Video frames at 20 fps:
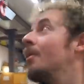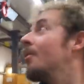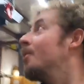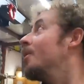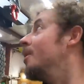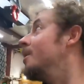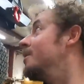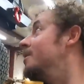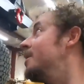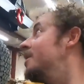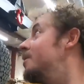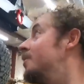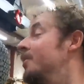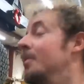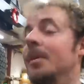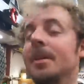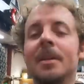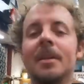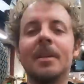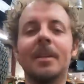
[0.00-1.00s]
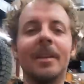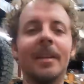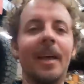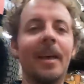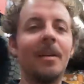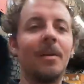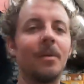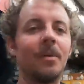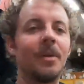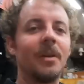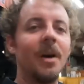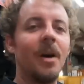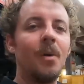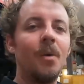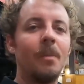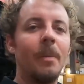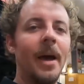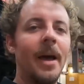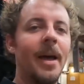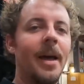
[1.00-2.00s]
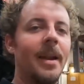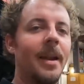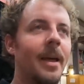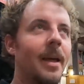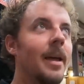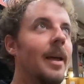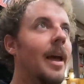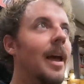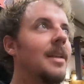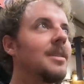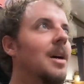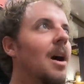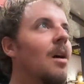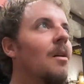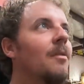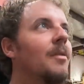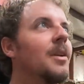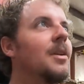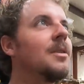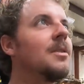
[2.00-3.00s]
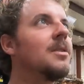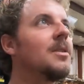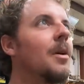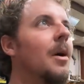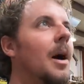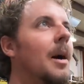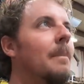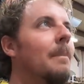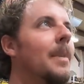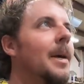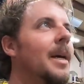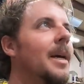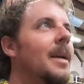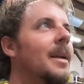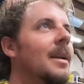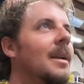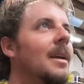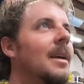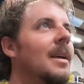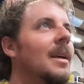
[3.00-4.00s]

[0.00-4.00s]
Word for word: Whereas this one, they don't go bad as often, so I bet